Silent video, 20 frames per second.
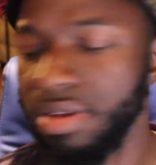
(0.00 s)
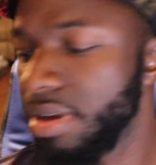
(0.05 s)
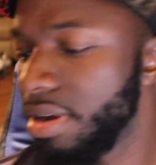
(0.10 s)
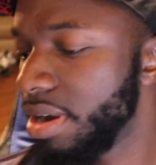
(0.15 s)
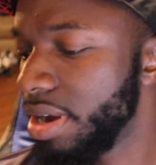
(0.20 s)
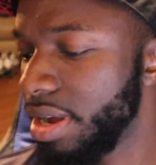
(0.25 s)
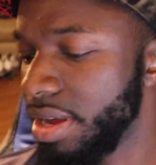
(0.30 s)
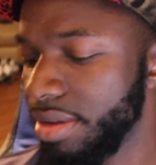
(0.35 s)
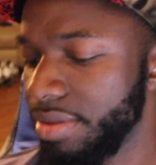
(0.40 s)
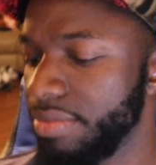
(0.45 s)
All
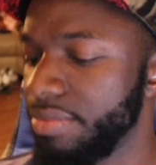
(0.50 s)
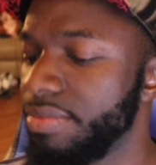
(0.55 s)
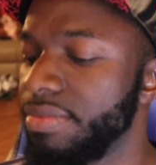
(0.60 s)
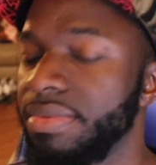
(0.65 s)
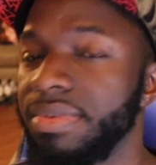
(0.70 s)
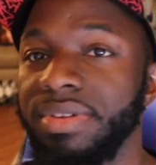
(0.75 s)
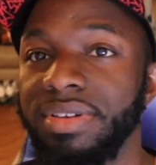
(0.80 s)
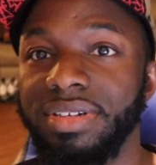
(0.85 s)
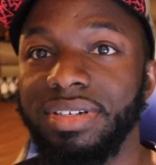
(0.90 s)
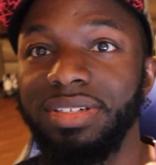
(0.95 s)
right,
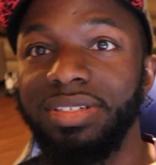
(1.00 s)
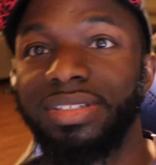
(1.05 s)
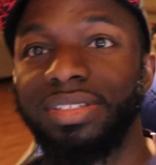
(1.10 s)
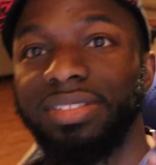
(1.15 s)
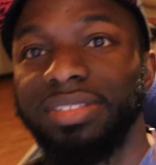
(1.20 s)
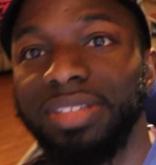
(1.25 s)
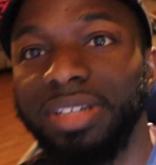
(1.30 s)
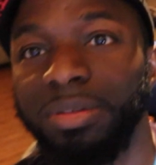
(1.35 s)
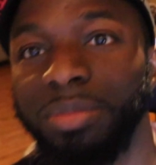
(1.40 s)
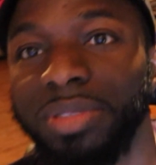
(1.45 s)

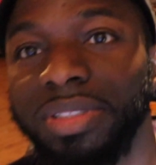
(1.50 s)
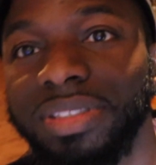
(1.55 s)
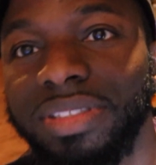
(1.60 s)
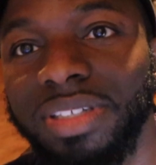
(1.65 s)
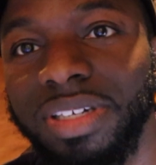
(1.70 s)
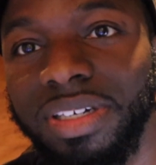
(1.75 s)
so I'm gonna